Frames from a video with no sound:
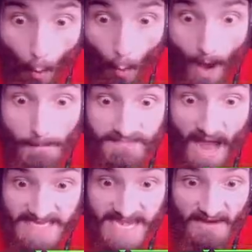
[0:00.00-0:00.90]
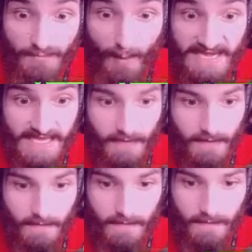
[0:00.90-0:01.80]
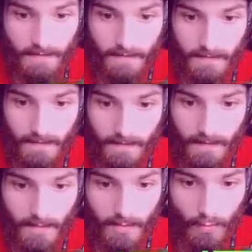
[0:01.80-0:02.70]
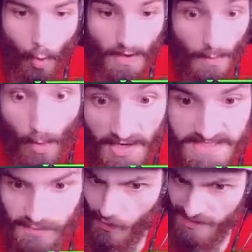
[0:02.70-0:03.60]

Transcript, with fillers: Ooh, I'm knocking everybody. Okay, where is